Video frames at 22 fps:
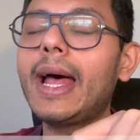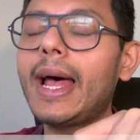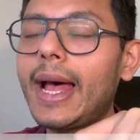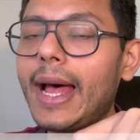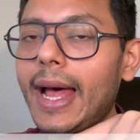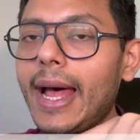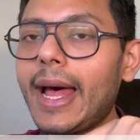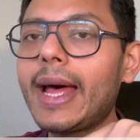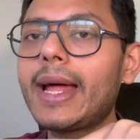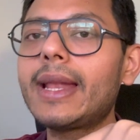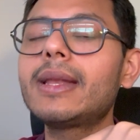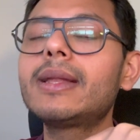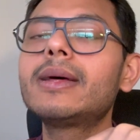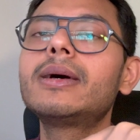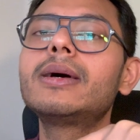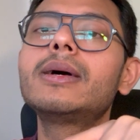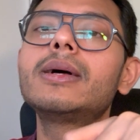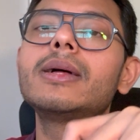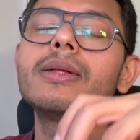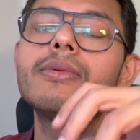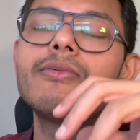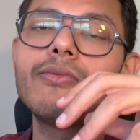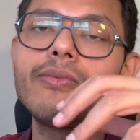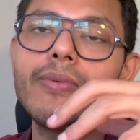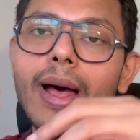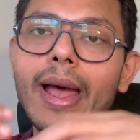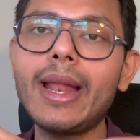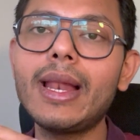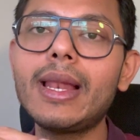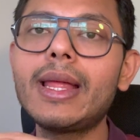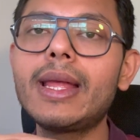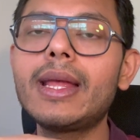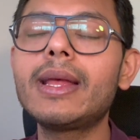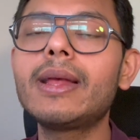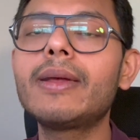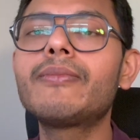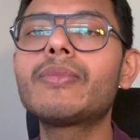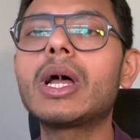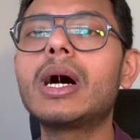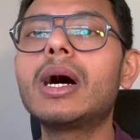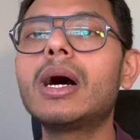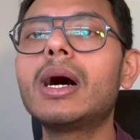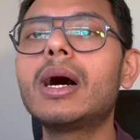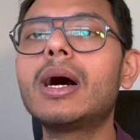And finally,
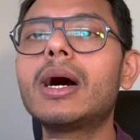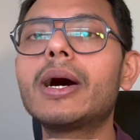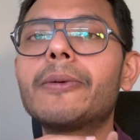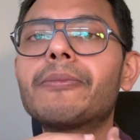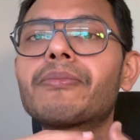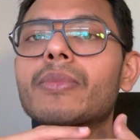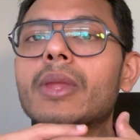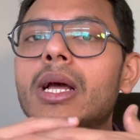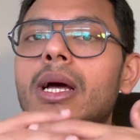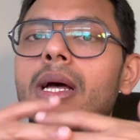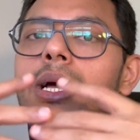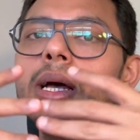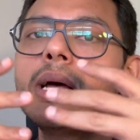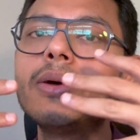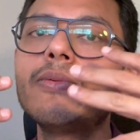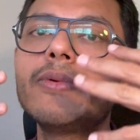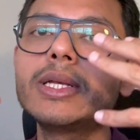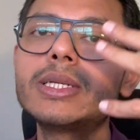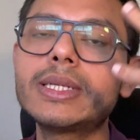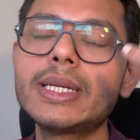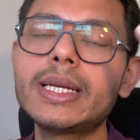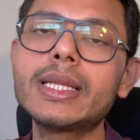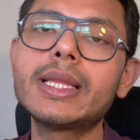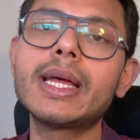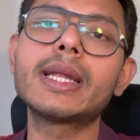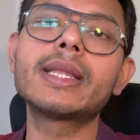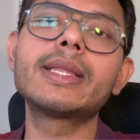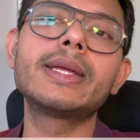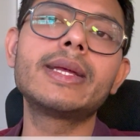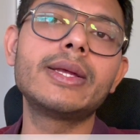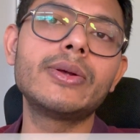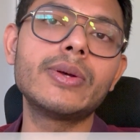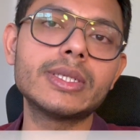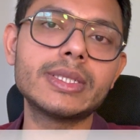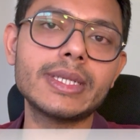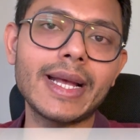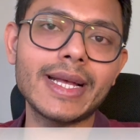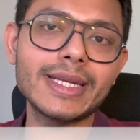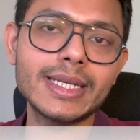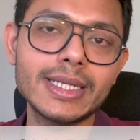we see that the USCIS